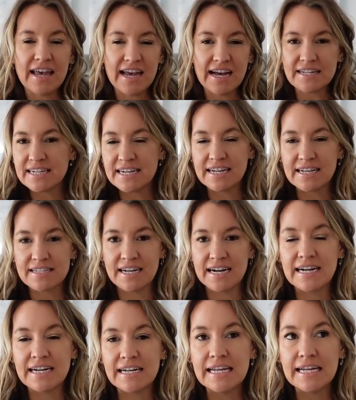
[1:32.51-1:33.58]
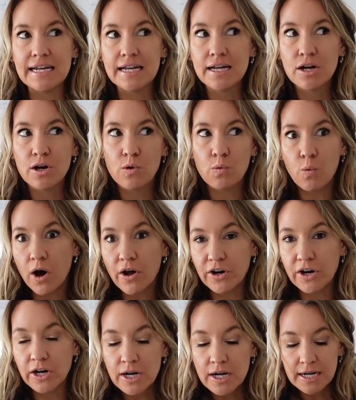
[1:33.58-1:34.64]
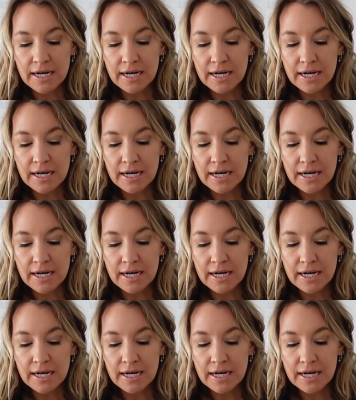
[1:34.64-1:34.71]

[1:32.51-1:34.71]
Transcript: anti-anxiety water.